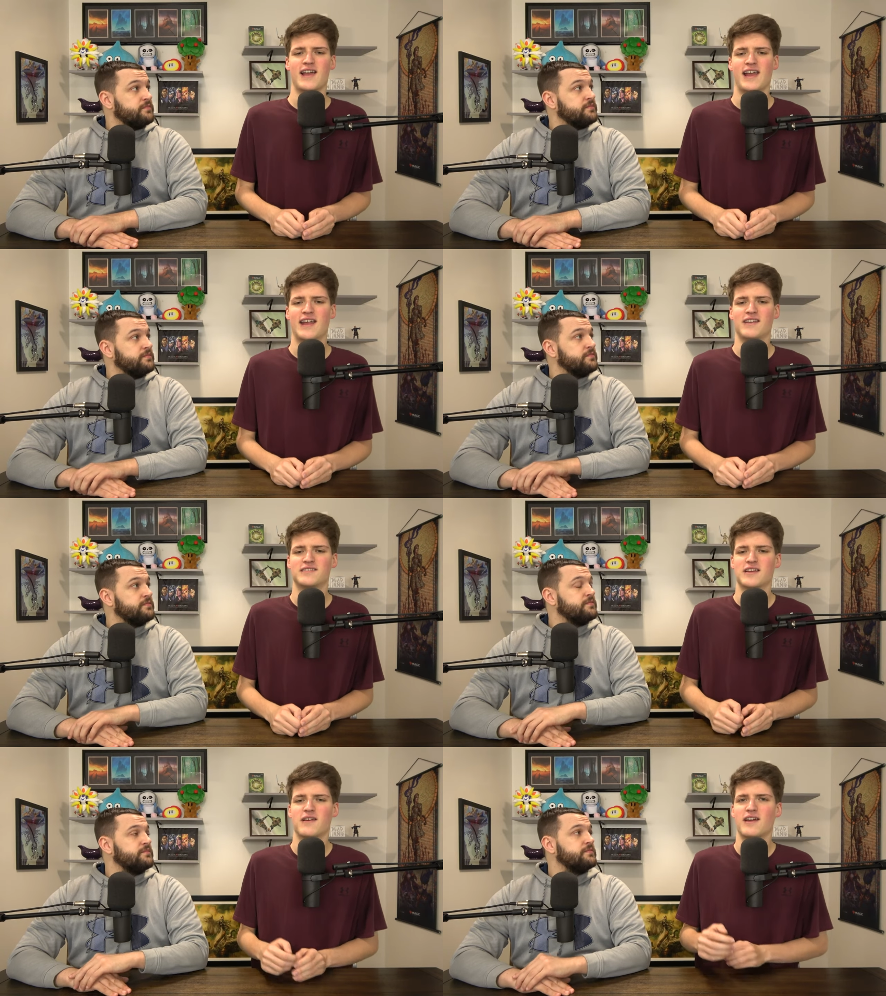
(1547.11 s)
Speaker 1: And
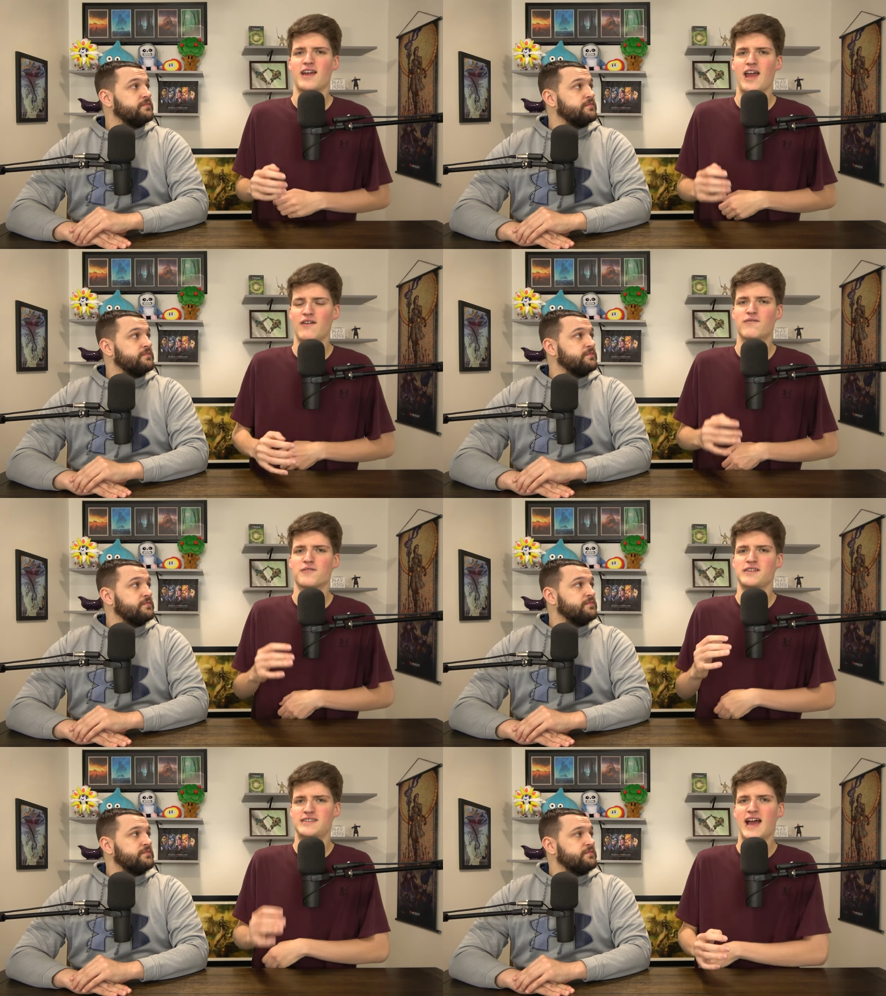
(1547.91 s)
it's like
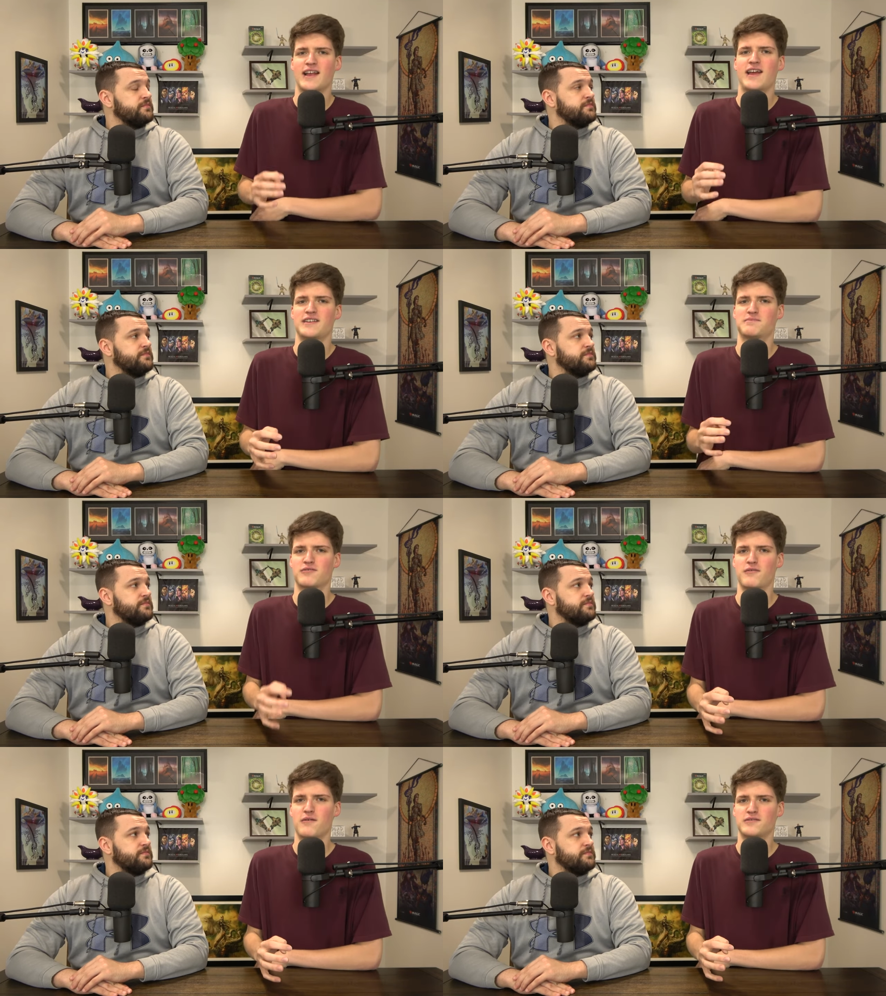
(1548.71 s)
every deck has
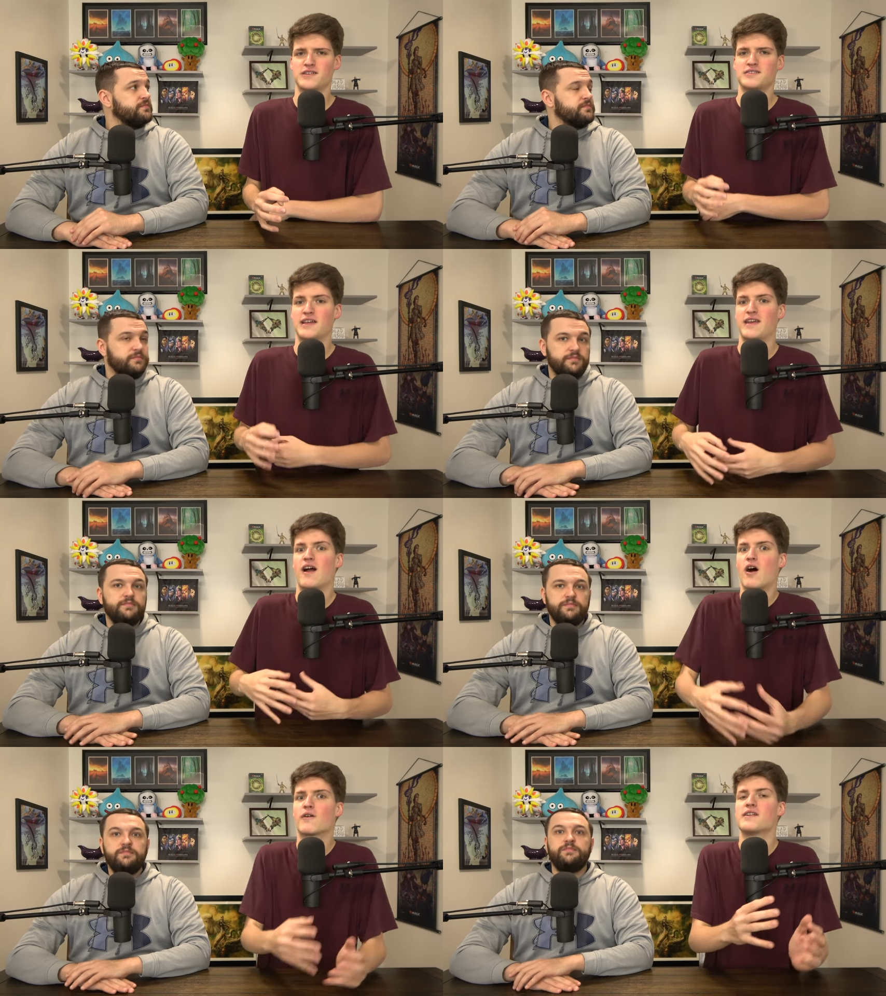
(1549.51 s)
prerequisites that they
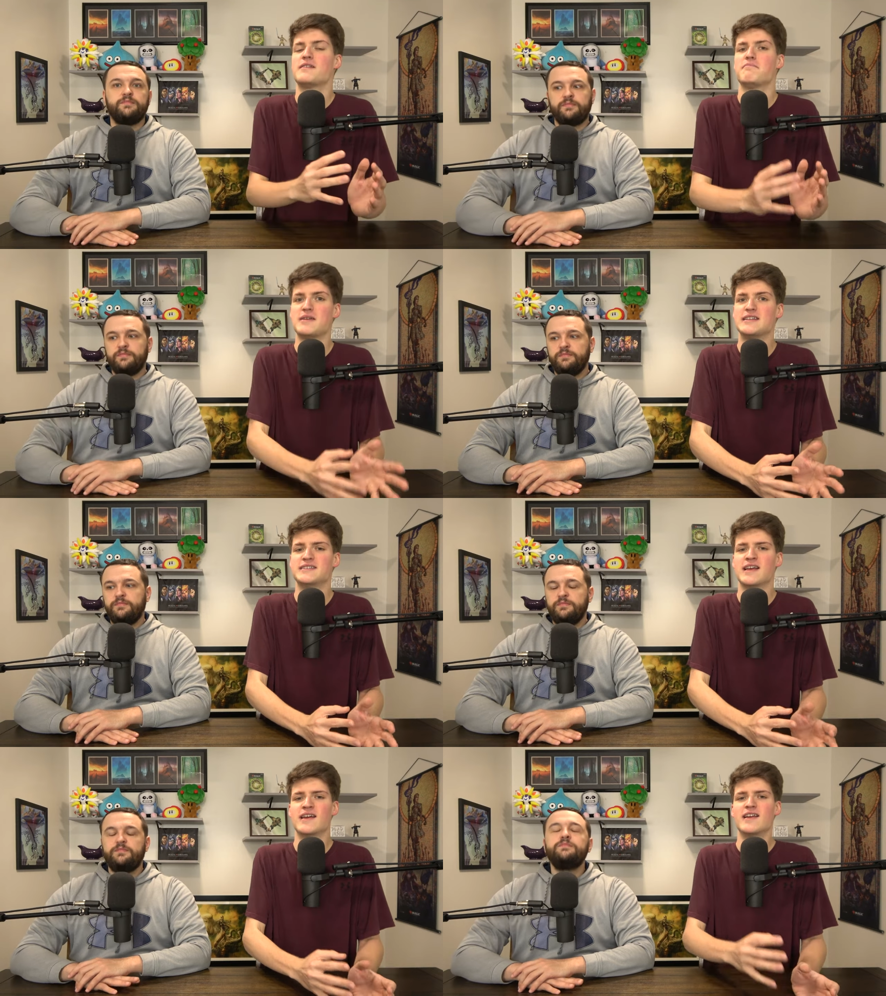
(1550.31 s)
already meet.